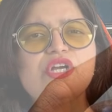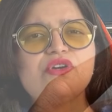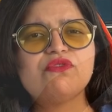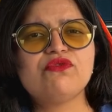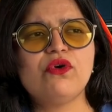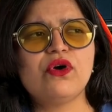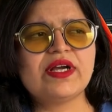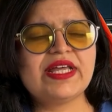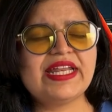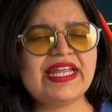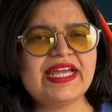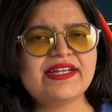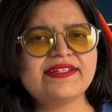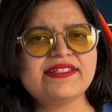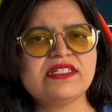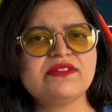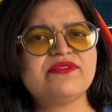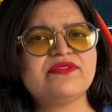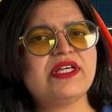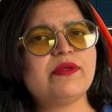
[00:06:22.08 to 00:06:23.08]
for
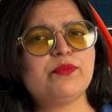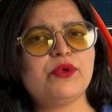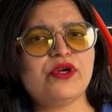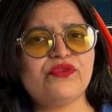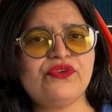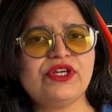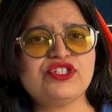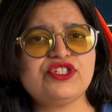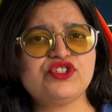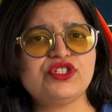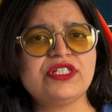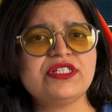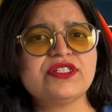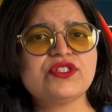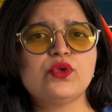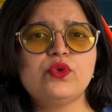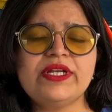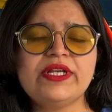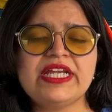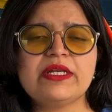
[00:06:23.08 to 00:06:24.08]
creatives and professionals
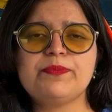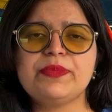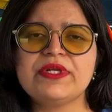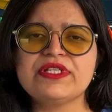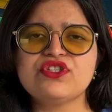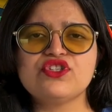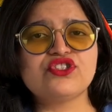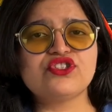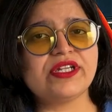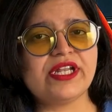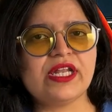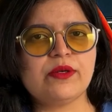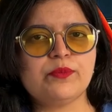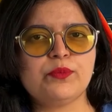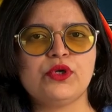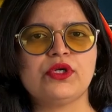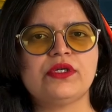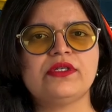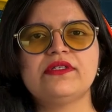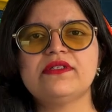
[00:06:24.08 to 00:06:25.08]
who need precision
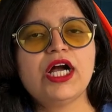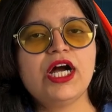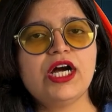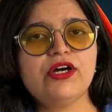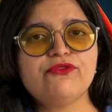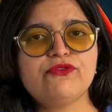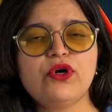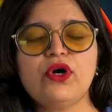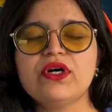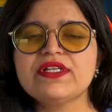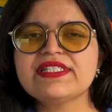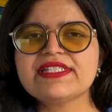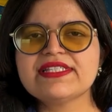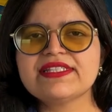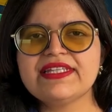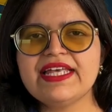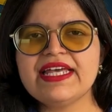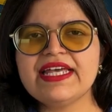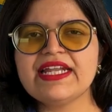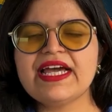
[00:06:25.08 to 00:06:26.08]
input. Of course,
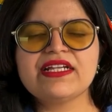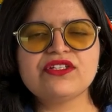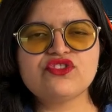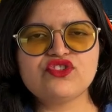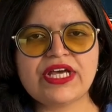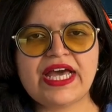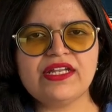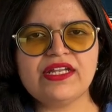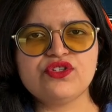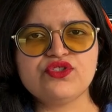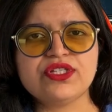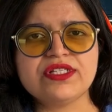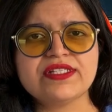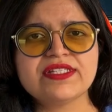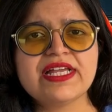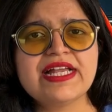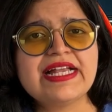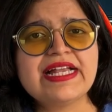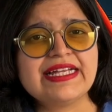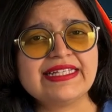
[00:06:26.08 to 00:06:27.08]
there are challenges.
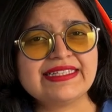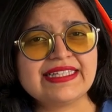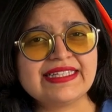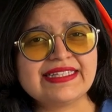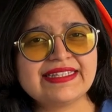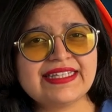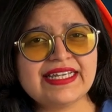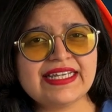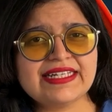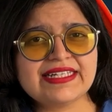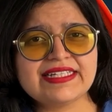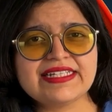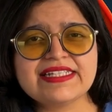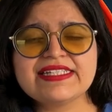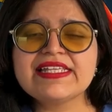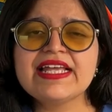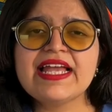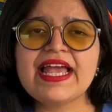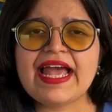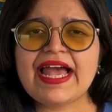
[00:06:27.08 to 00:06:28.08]
The
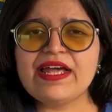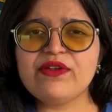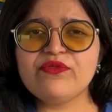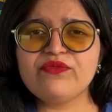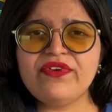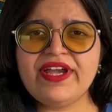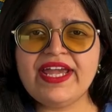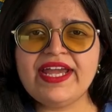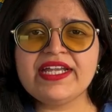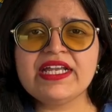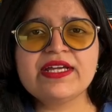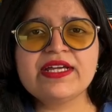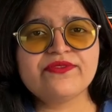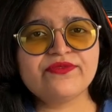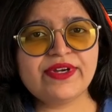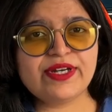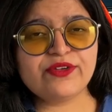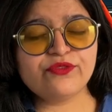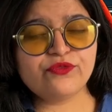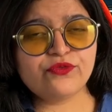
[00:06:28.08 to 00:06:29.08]
thickness and weight
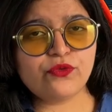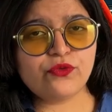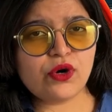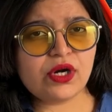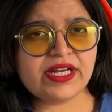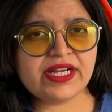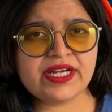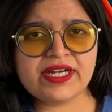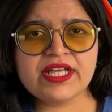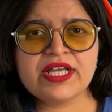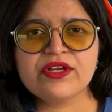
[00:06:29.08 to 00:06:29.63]
when folded